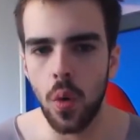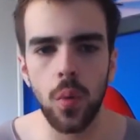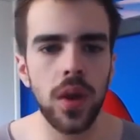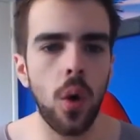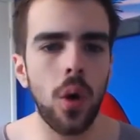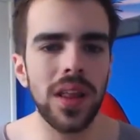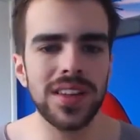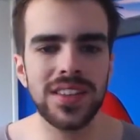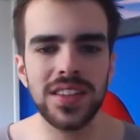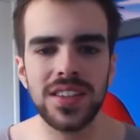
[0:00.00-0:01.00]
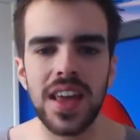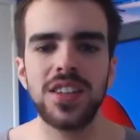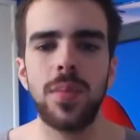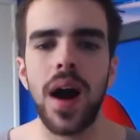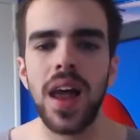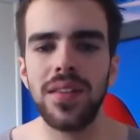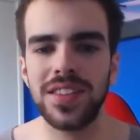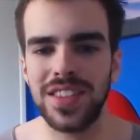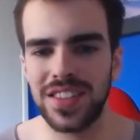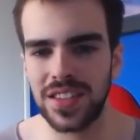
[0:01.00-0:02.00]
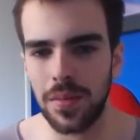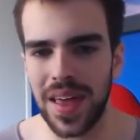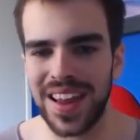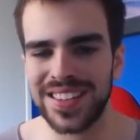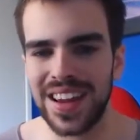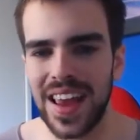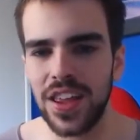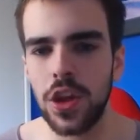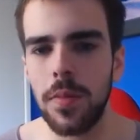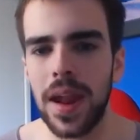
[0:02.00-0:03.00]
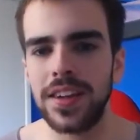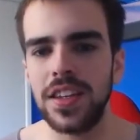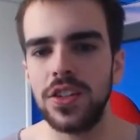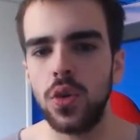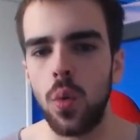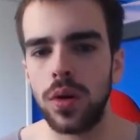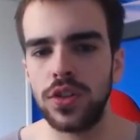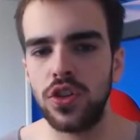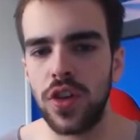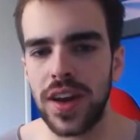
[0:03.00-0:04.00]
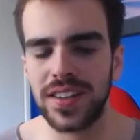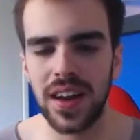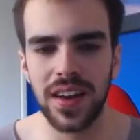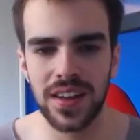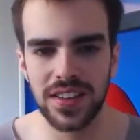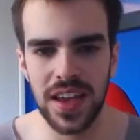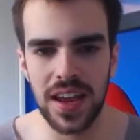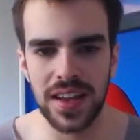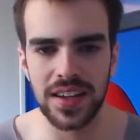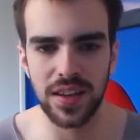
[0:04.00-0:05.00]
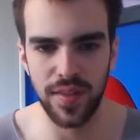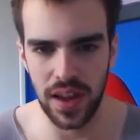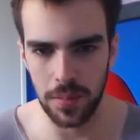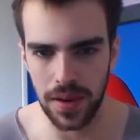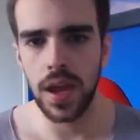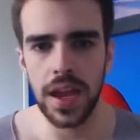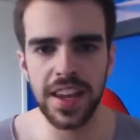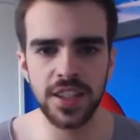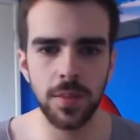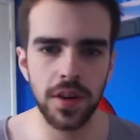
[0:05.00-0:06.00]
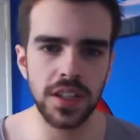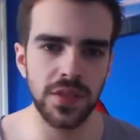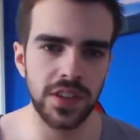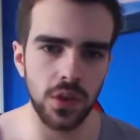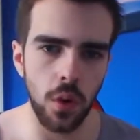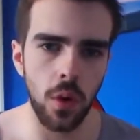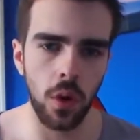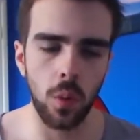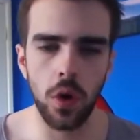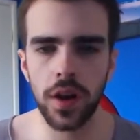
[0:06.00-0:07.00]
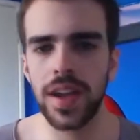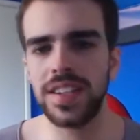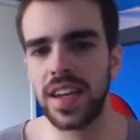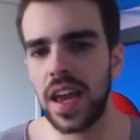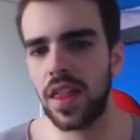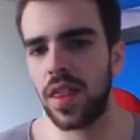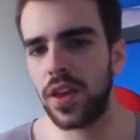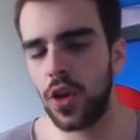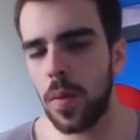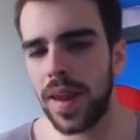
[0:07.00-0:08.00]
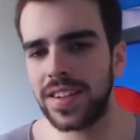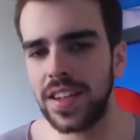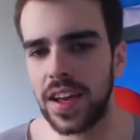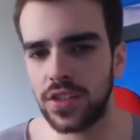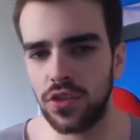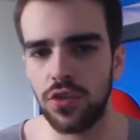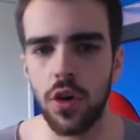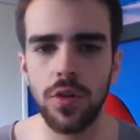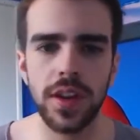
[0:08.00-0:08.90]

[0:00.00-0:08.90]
We all exist as part of a system that has led humanity towards greater understanding and development. It is because of us all working together that humanity has grown